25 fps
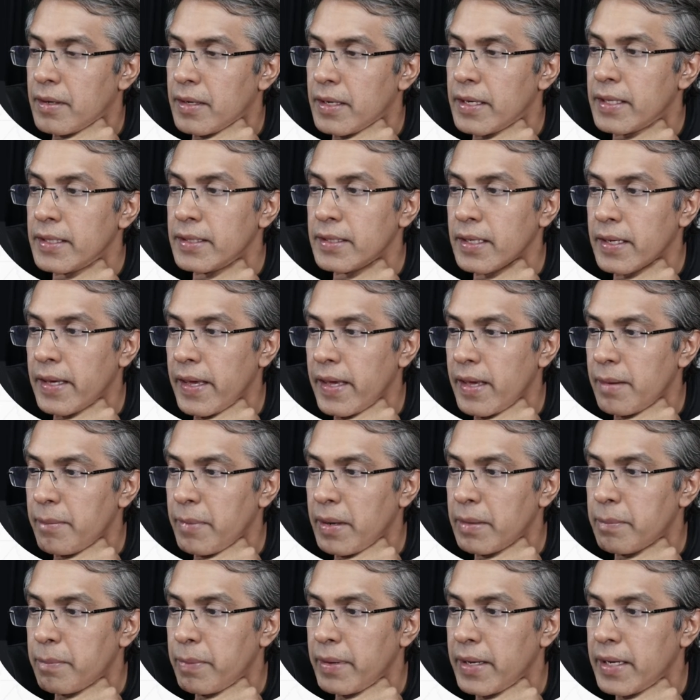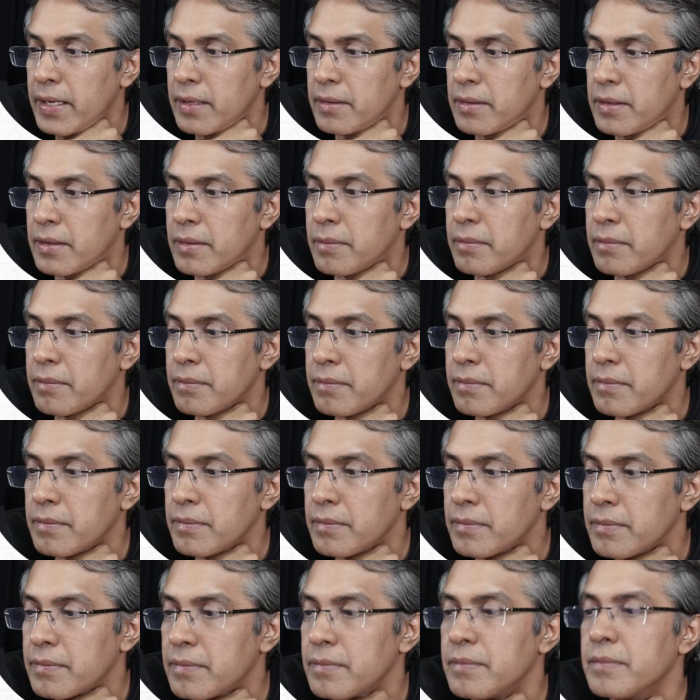in the game, I played
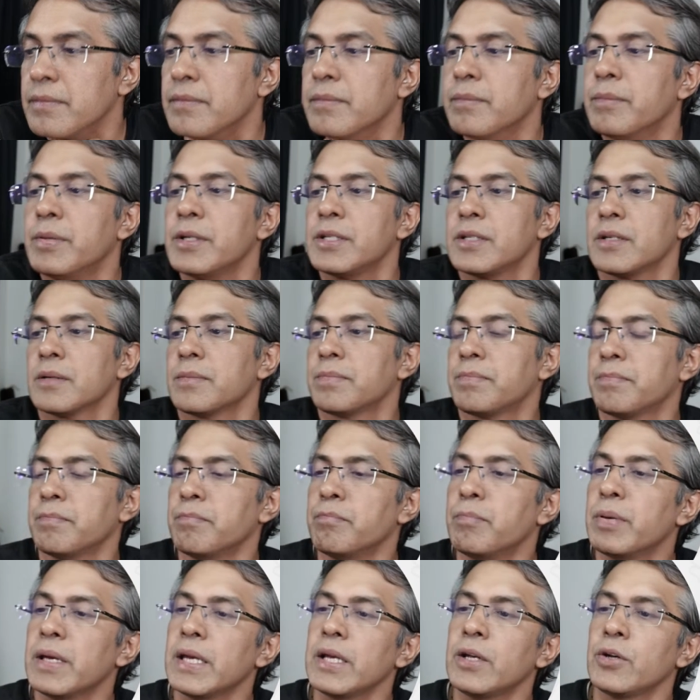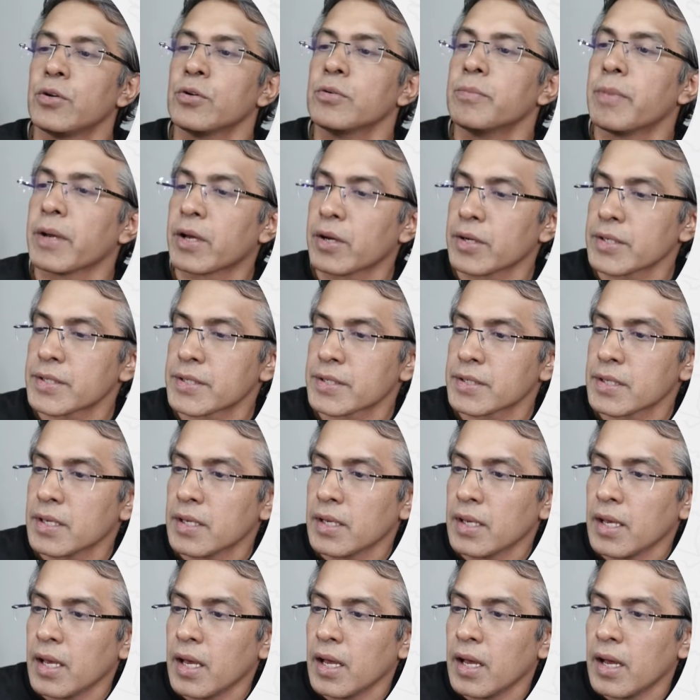bishop b2 because,
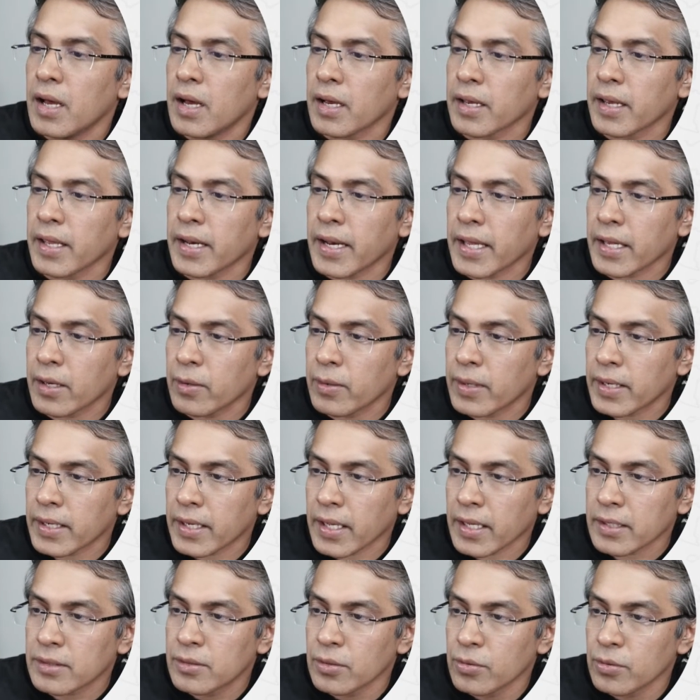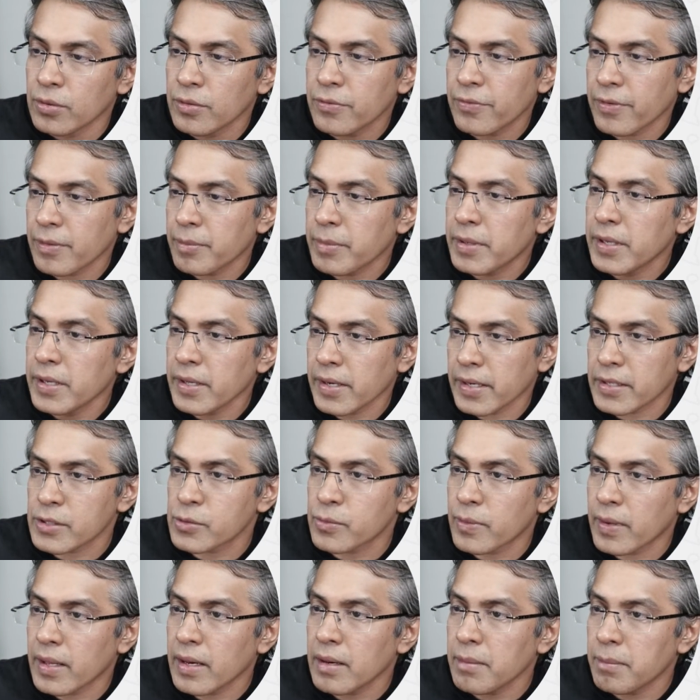again, I could attack the rook from here
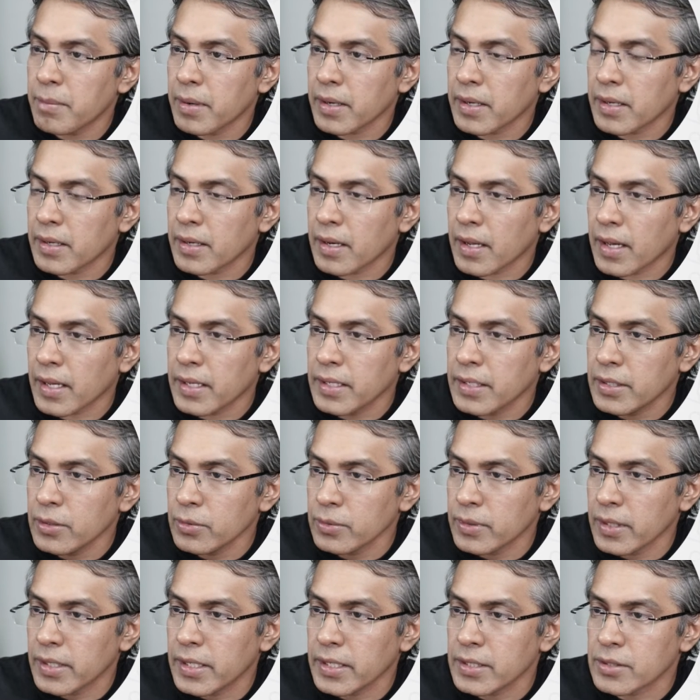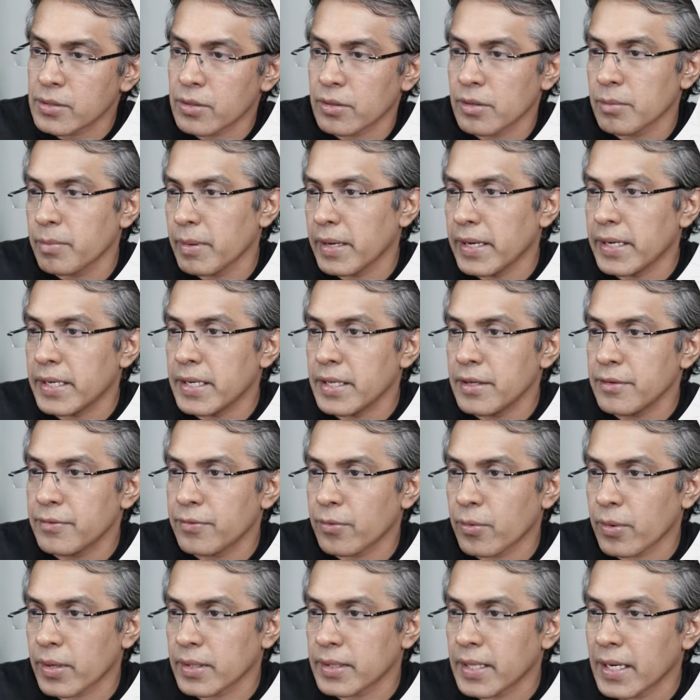as well, but I knew that he's going to play
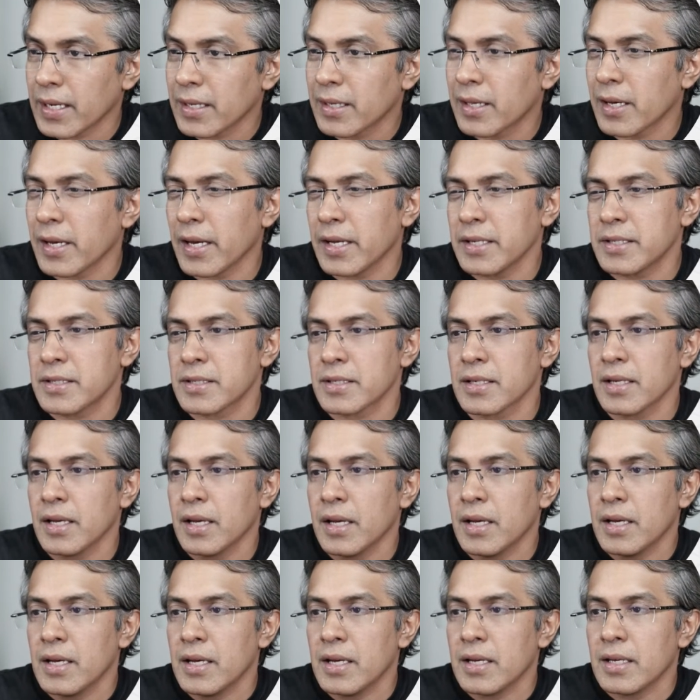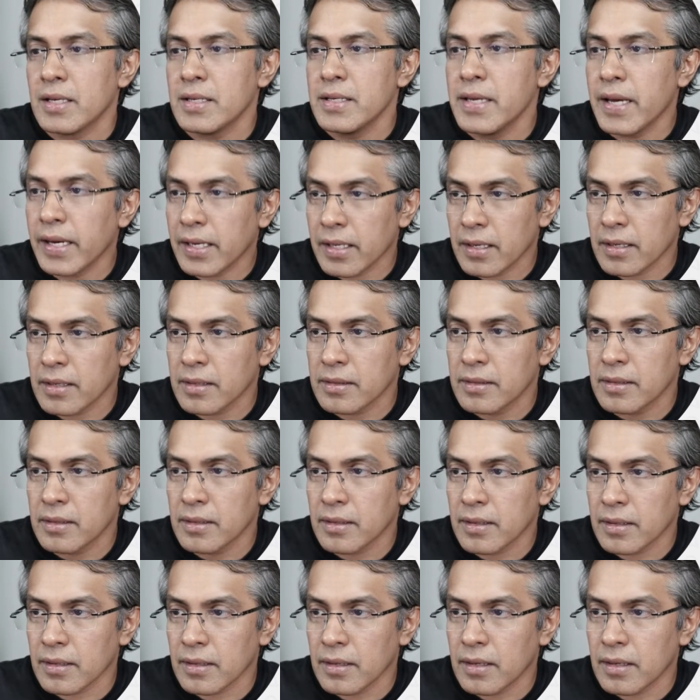d4, and that creates yet another